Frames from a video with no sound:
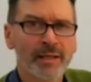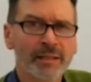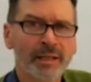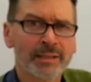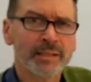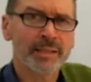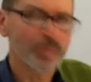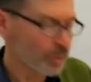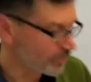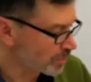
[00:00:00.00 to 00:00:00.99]
I'd like to see
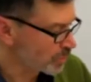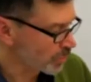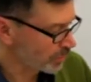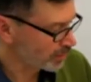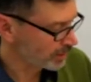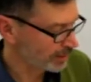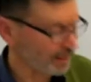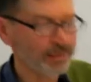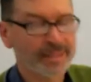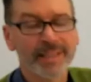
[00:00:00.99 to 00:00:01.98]
more of Jim's work. I'd
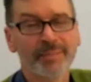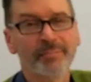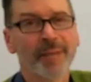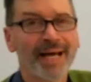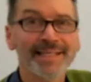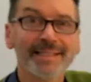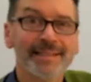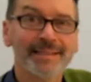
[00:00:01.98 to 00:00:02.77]
like to see him paint.